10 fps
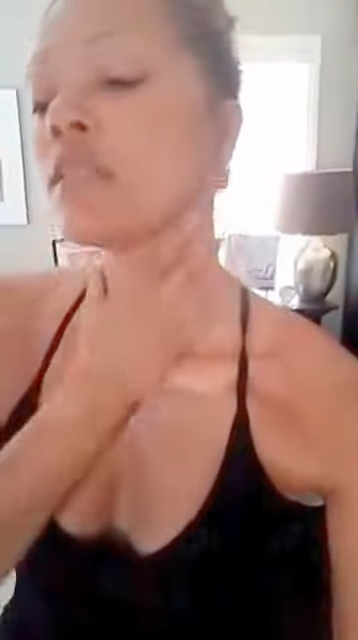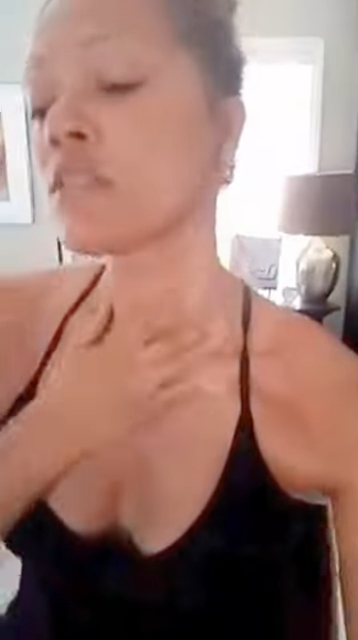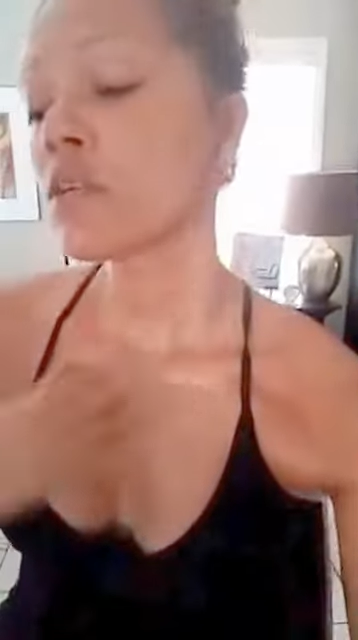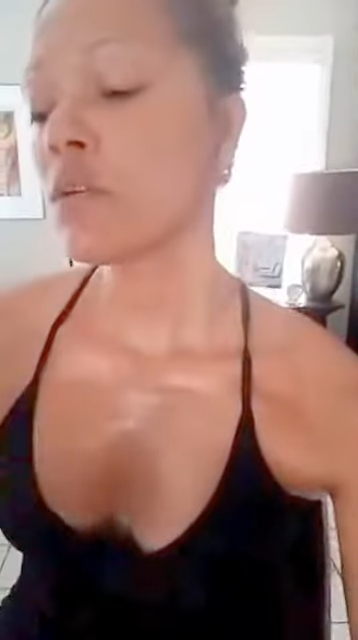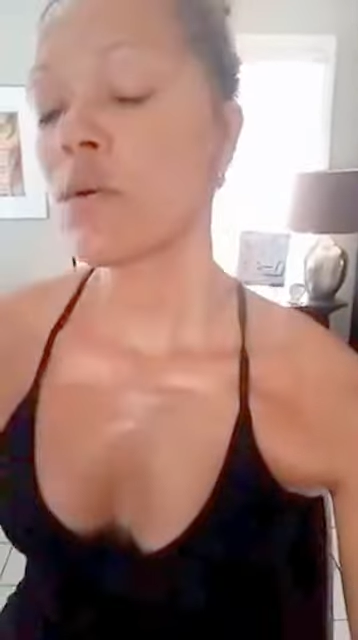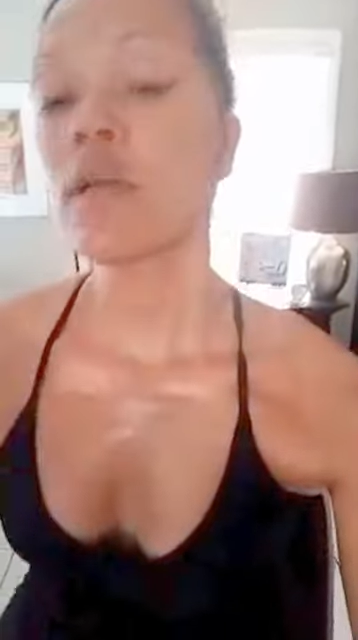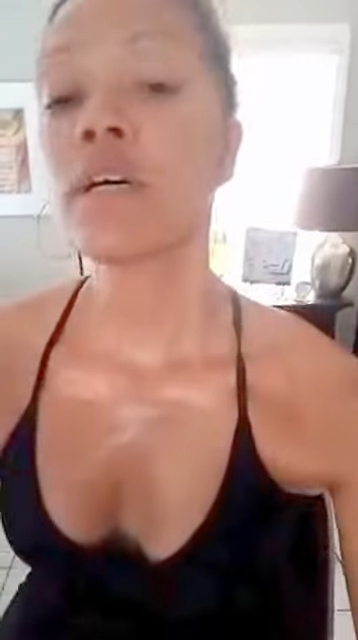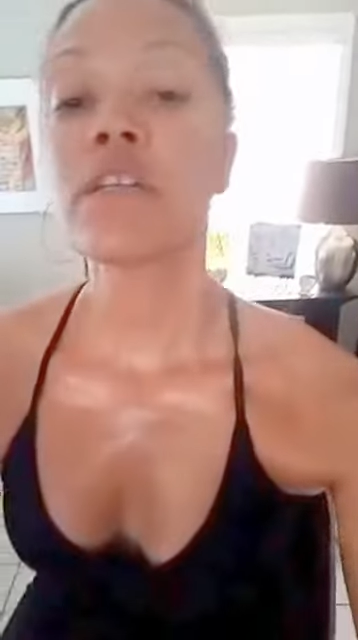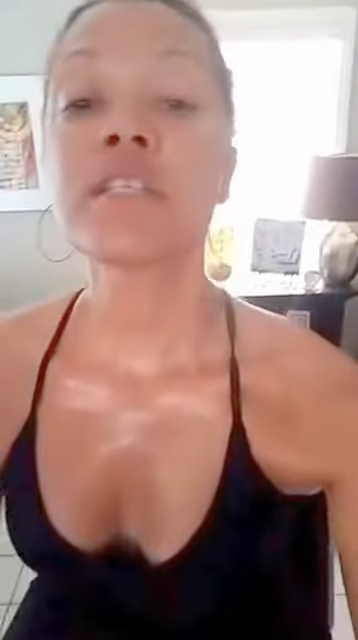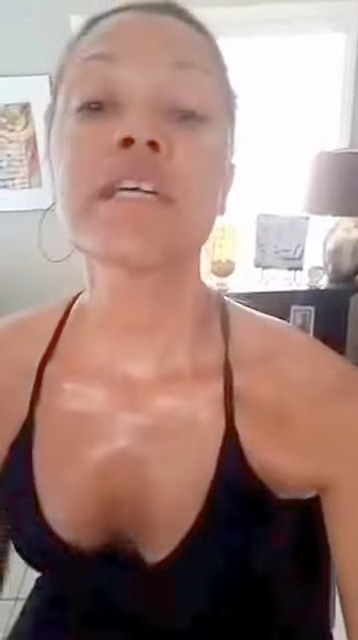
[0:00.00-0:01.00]
So you oil
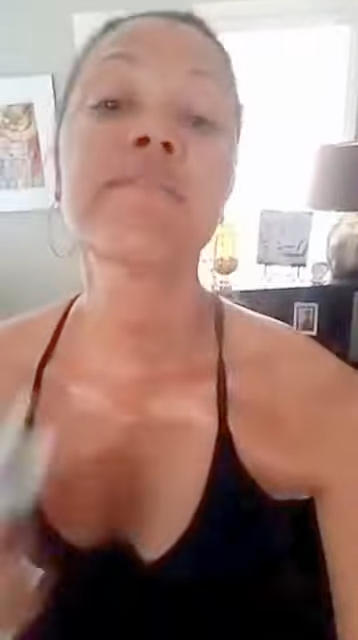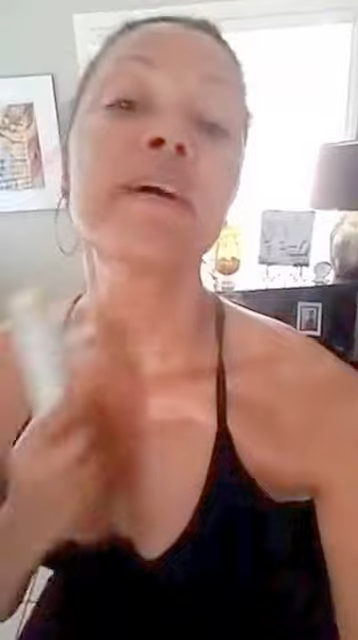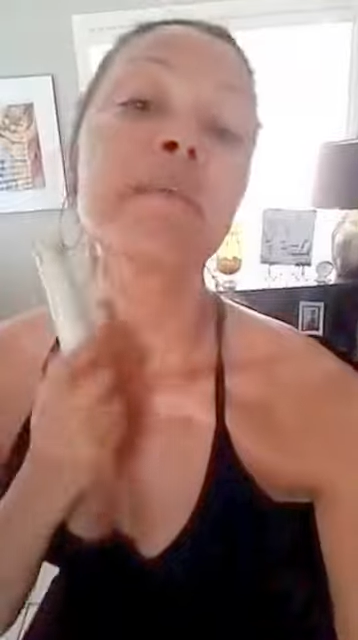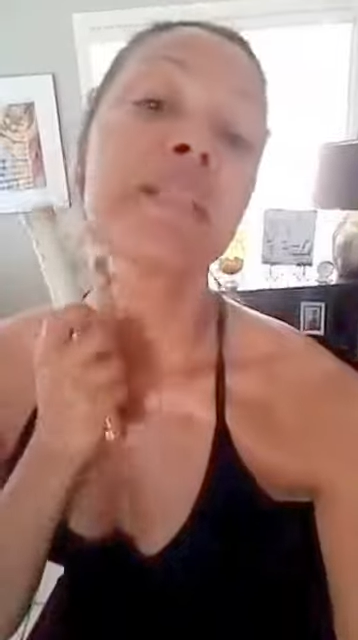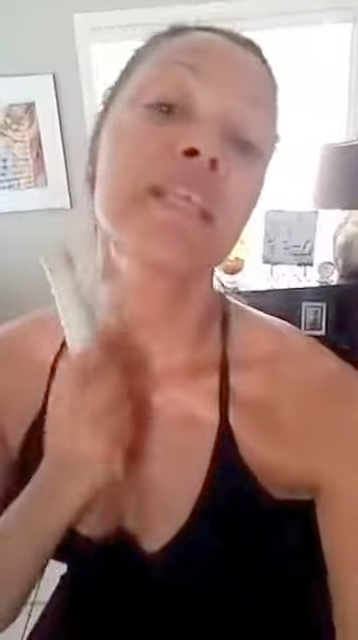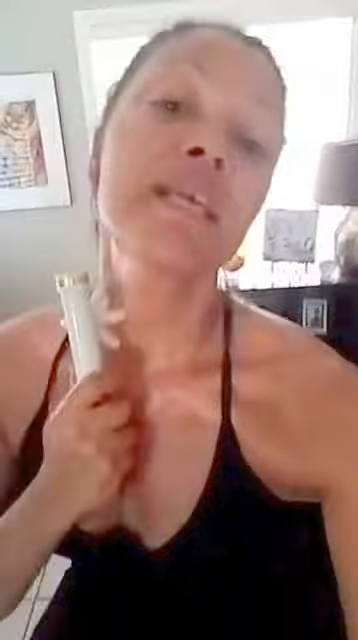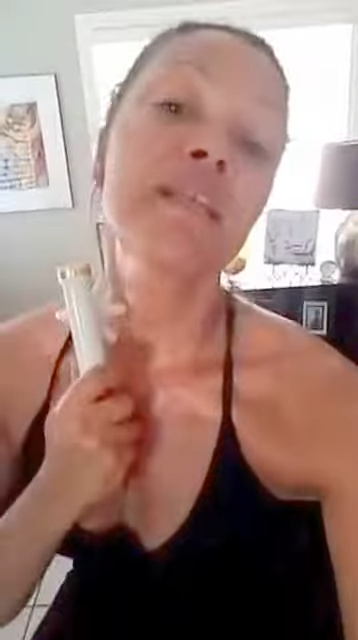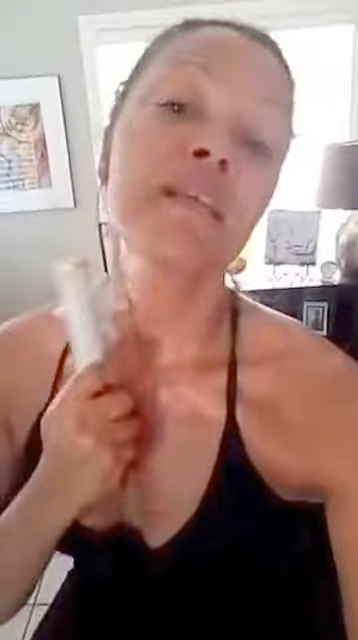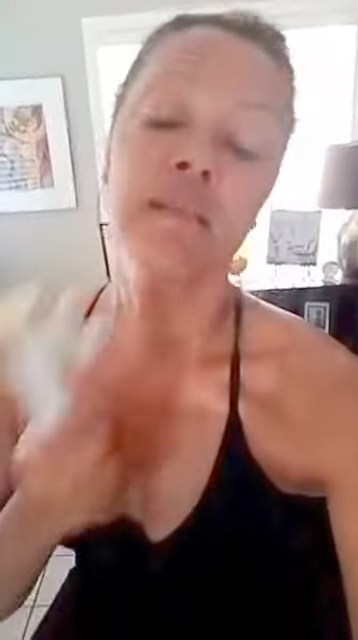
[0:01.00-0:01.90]
yourself up and then,